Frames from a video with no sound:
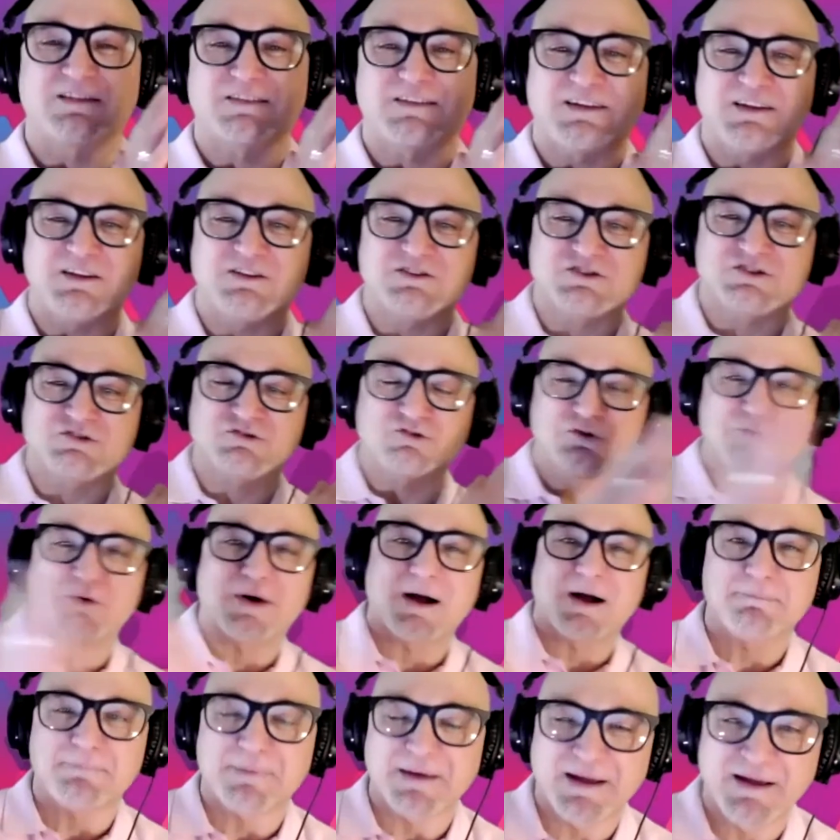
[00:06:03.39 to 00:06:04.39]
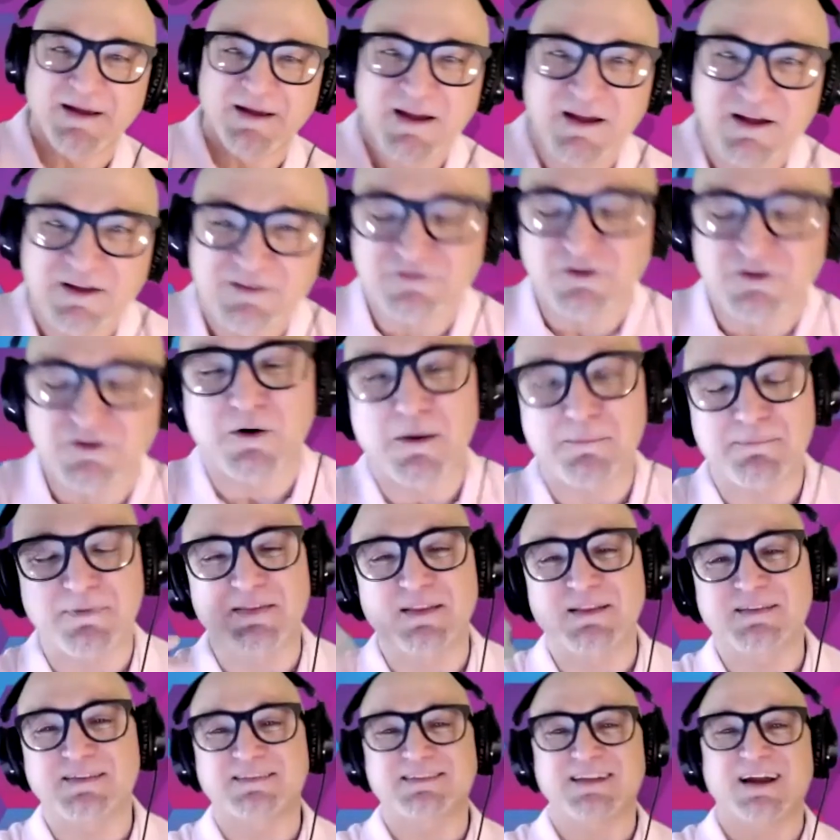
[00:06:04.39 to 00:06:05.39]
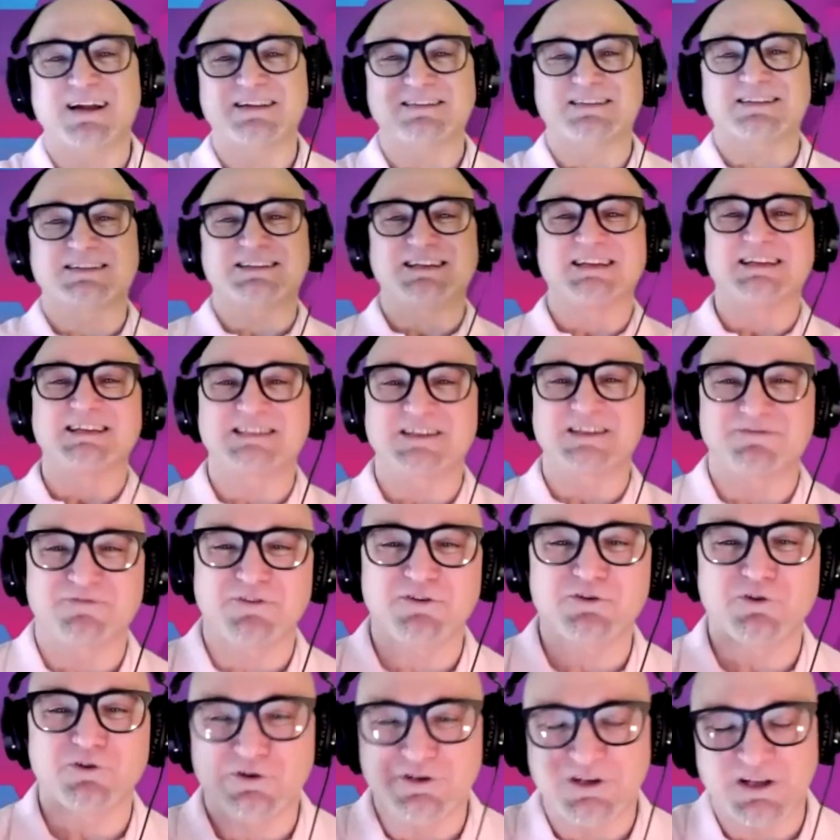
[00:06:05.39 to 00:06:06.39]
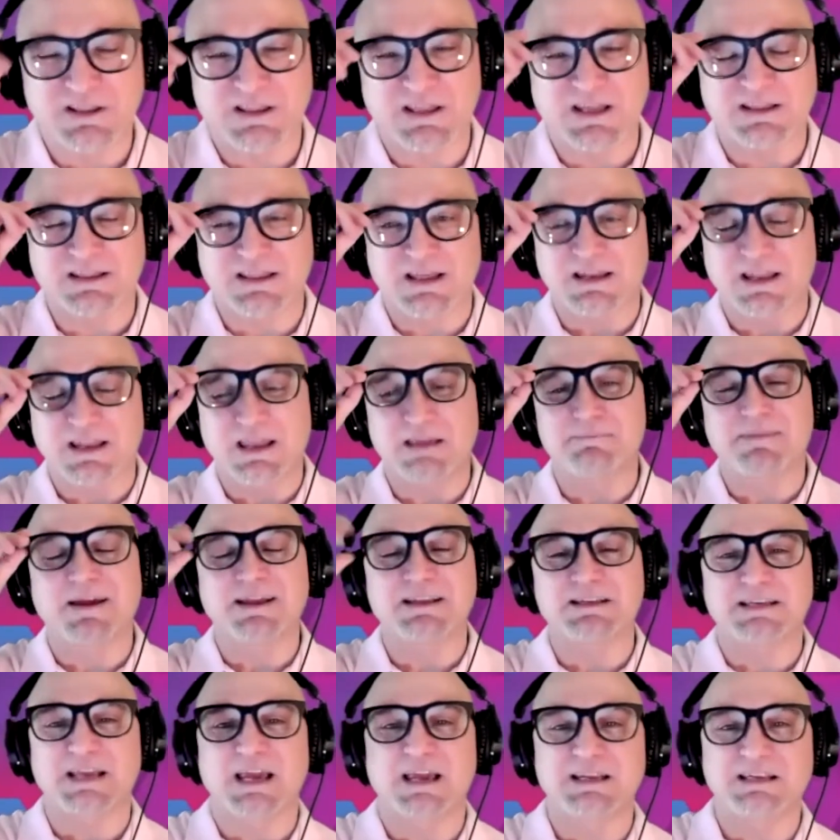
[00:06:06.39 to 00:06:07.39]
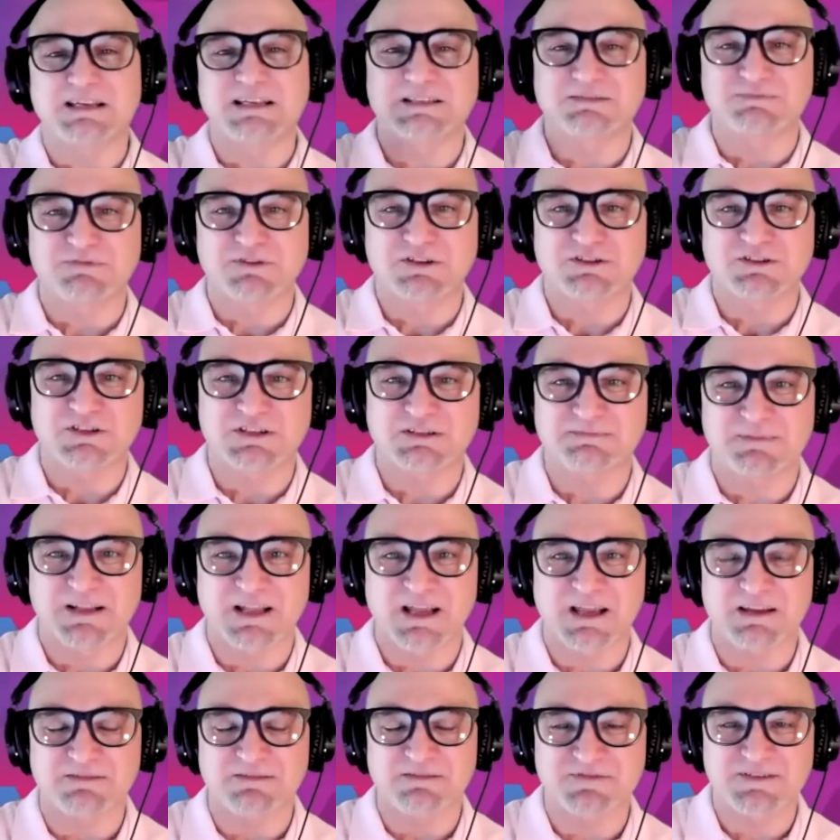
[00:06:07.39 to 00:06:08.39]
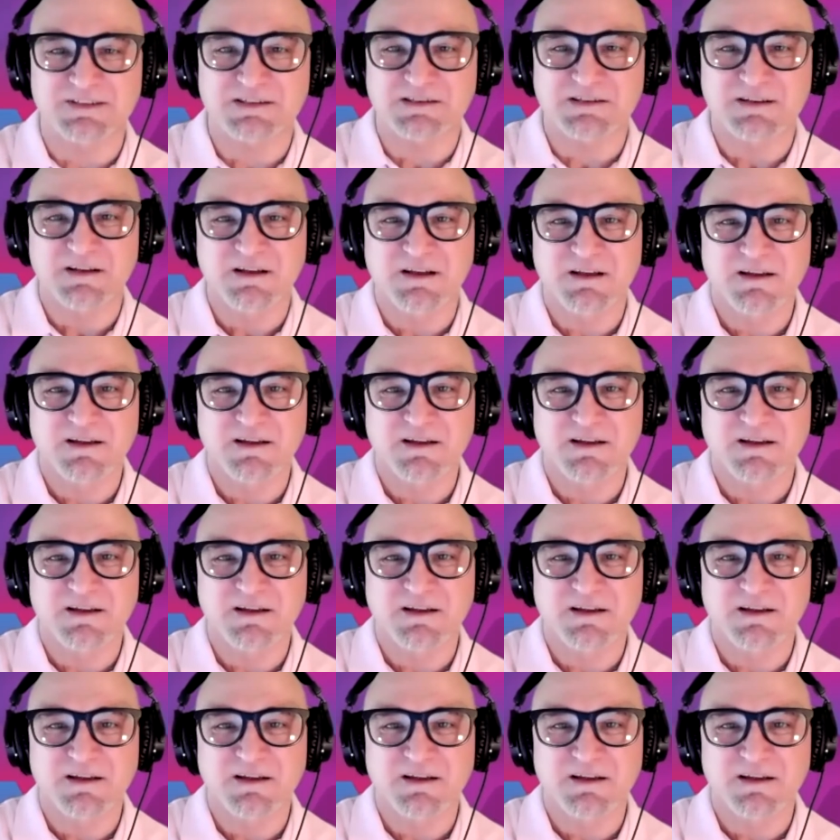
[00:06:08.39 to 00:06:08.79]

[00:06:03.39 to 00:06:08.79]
Did he grow up grow up and then start to see it different, or do you think that he maintained his religious beliefs?